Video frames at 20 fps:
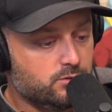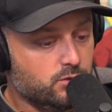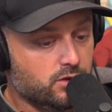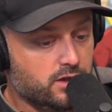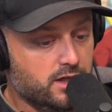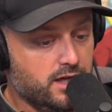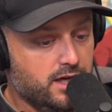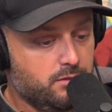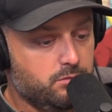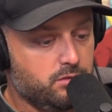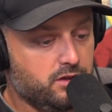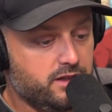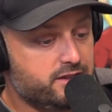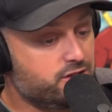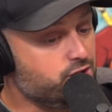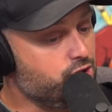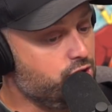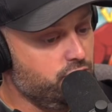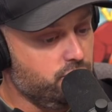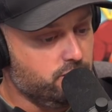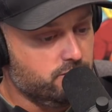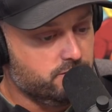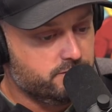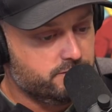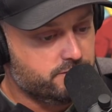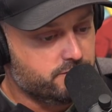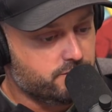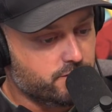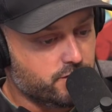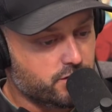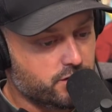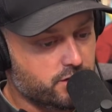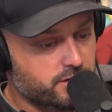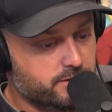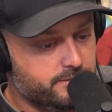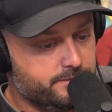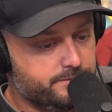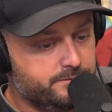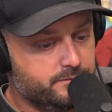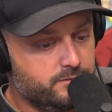Well, God bless you
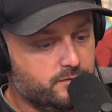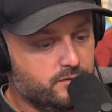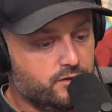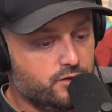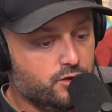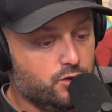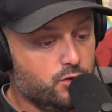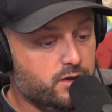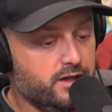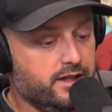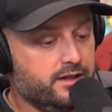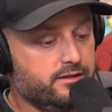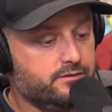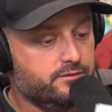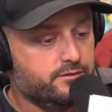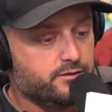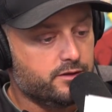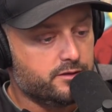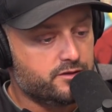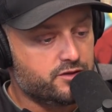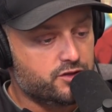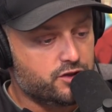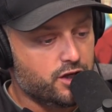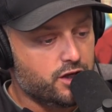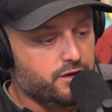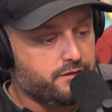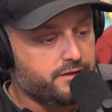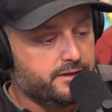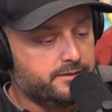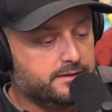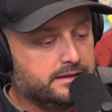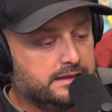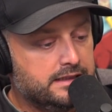for doing it, for serving.